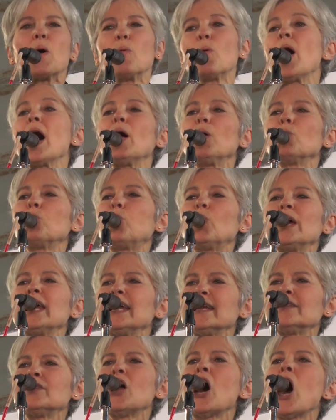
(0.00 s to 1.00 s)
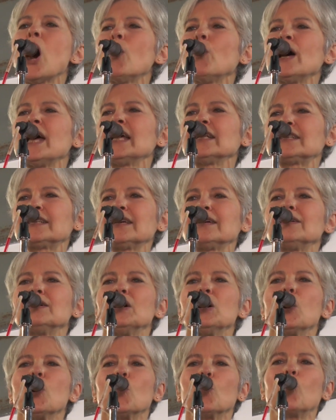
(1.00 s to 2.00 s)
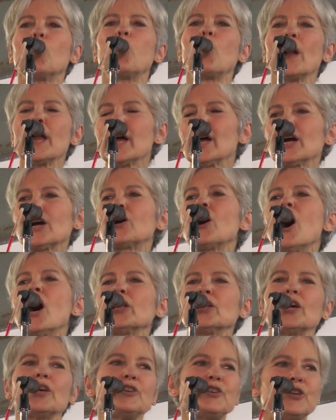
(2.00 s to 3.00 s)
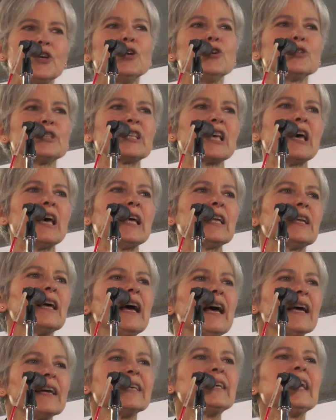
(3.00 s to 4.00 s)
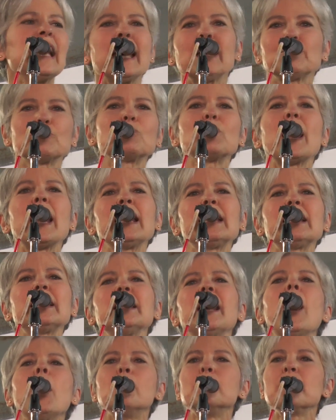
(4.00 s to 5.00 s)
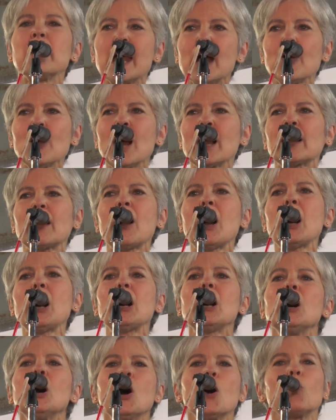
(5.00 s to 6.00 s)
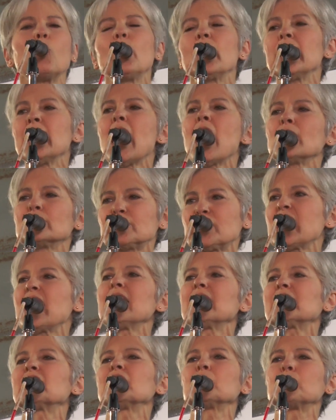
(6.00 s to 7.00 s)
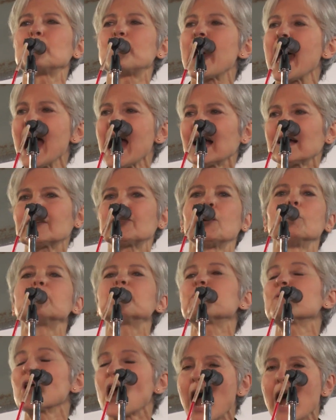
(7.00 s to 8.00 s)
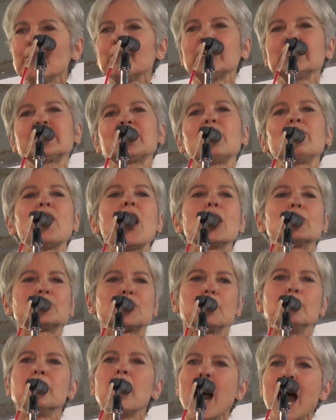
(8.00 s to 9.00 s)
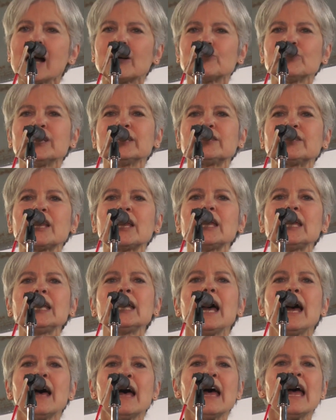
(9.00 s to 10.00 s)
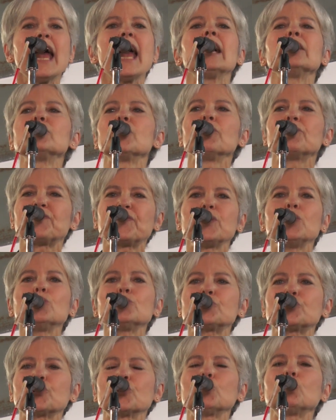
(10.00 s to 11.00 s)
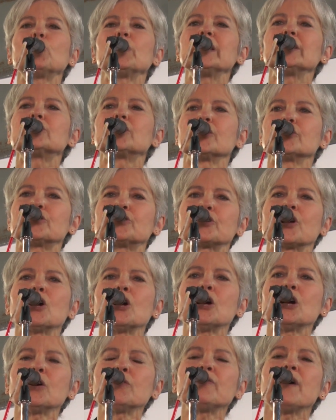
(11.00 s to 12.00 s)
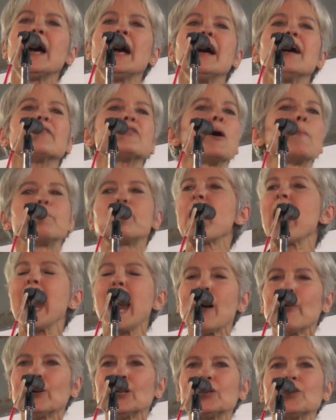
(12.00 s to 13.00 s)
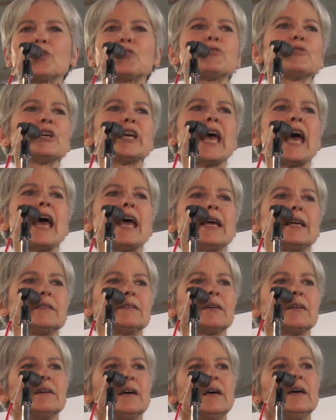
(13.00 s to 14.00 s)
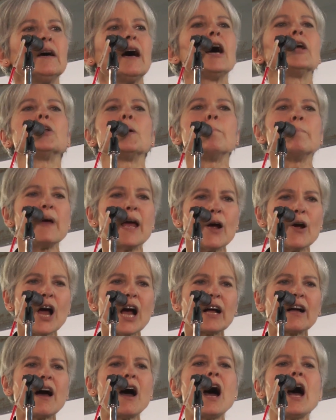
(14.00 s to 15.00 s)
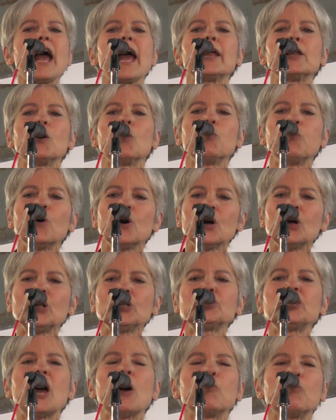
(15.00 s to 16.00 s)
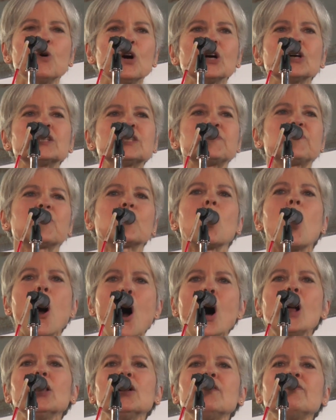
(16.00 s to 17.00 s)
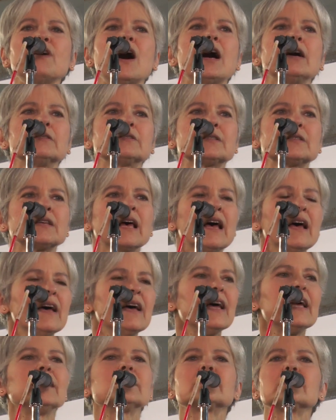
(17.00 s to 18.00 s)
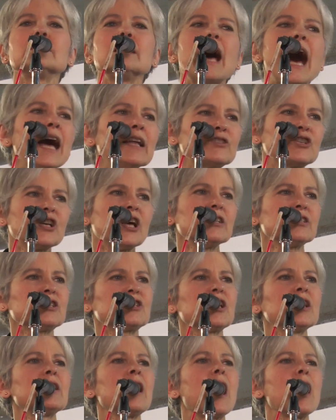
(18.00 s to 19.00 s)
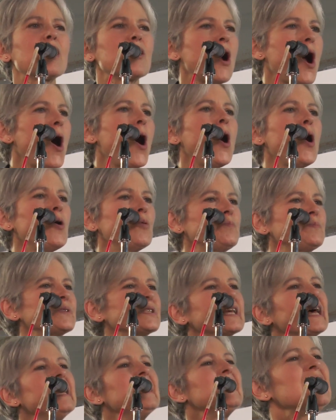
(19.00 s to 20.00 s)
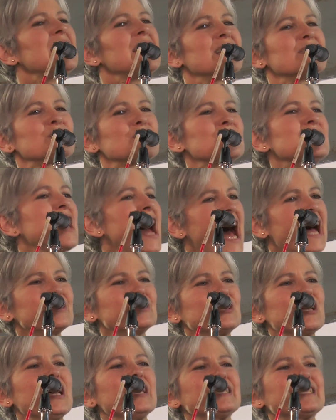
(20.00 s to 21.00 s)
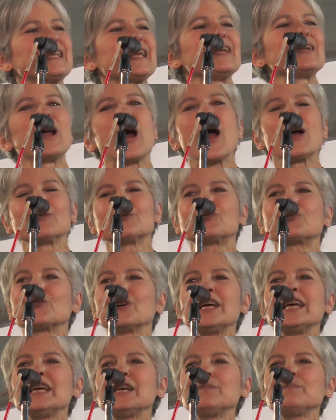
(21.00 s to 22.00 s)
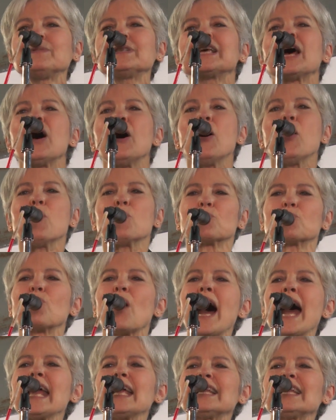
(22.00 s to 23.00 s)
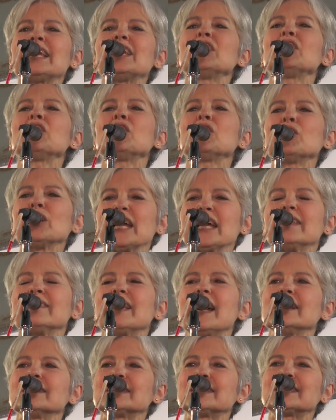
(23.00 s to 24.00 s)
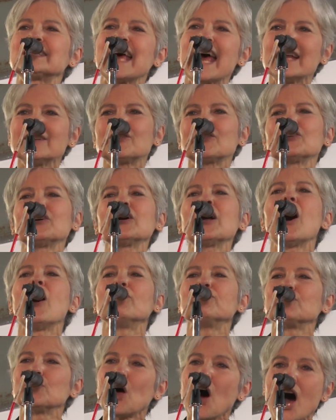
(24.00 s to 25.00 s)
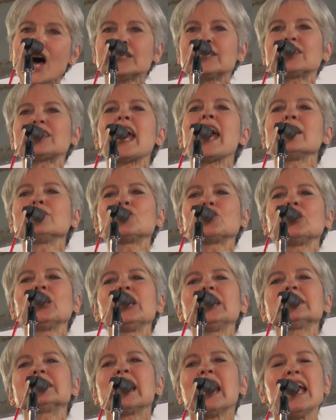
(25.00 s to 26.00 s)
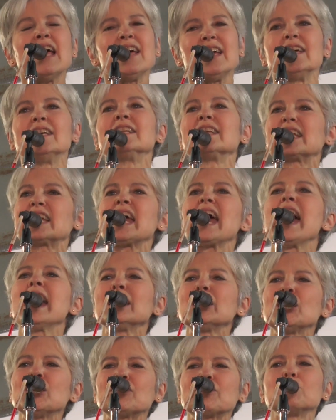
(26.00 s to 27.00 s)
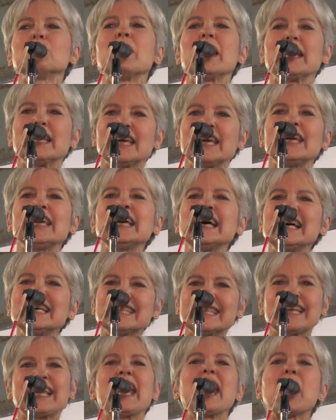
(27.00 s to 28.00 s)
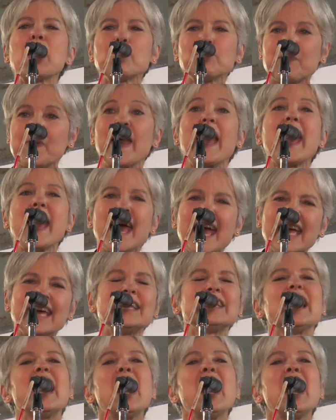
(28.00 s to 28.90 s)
Well, we know it. We're gonna use it. Get ready, America. We are taking back the promise of our democracy and the future we deserve. The power to create an America and a world that works for all of us is not just in our hopes, it's not just in our dreams. Right here in the center of Los Angeles, in Kenneth Mejia's campaign.